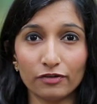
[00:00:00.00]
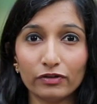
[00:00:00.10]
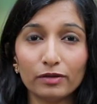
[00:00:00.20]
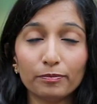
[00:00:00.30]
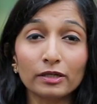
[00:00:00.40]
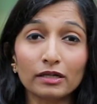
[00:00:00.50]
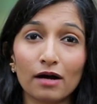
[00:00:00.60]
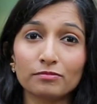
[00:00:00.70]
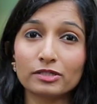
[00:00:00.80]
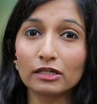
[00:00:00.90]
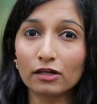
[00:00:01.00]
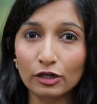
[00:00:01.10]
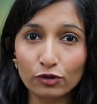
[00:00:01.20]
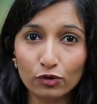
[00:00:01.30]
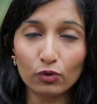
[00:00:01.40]
nifedipine comes in
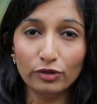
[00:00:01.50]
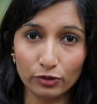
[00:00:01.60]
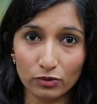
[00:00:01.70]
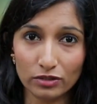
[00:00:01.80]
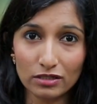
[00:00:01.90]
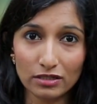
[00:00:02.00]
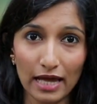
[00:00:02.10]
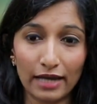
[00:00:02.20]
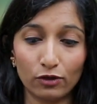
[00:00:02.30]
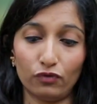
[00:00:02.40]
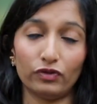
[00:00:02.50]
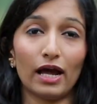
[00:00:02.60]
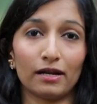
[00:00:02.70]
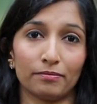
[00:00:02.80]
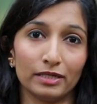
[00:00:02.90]
controlled doses and you even
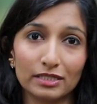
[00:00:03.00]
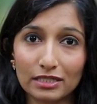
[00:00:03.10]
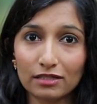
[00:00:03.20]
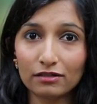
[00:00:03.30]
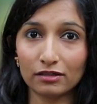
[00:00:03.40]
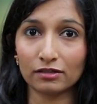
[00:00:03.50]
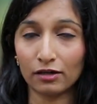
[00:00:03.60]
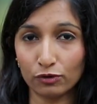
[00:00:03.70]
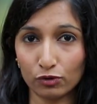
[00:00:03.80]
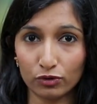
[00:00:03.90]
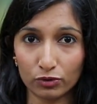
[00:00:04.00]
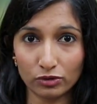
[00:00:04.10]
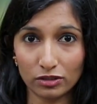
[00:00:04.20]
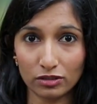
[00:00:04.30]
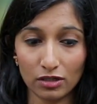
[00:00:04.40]
administer it in controlled
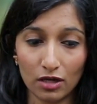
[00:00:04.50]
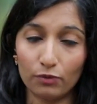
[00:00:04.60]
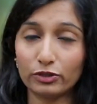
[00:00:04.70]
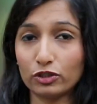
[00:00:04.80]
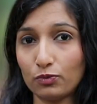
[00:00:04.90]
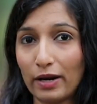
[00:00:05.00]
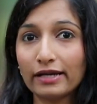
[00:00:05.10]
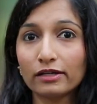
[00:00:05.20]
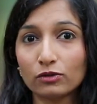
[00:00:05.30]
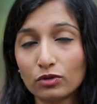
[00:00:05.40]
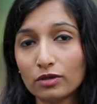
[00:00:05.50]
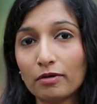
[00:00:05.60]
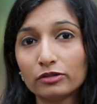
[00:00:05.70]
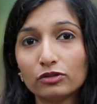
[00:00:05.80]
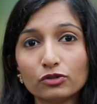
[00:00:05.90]
doses, which is why I told you
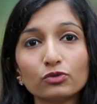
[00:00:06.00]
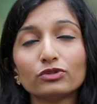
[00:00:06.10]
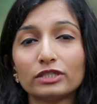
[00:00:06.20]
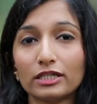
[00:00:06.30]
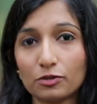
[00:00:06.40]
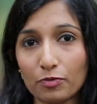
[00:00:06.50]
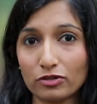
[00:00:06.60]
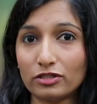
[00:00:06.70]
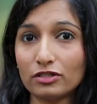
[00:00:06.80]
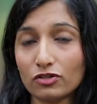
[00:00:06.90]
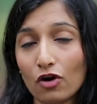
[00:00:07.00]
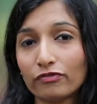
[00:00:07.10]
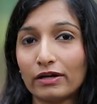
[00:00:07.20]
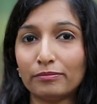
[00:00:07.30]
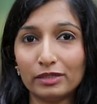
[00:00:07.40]
about the two-stage process
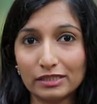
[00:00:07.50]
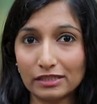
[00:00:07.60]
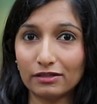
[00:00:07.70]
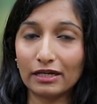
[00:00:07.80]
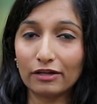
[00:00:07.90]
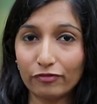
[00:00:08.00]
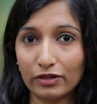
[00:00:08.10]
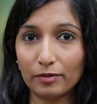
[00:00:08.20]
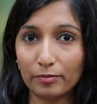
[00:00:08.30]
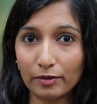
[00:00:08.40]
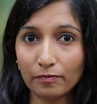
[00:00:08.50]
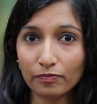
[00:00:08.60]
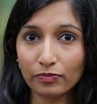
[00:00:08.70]
of administering nifedipine.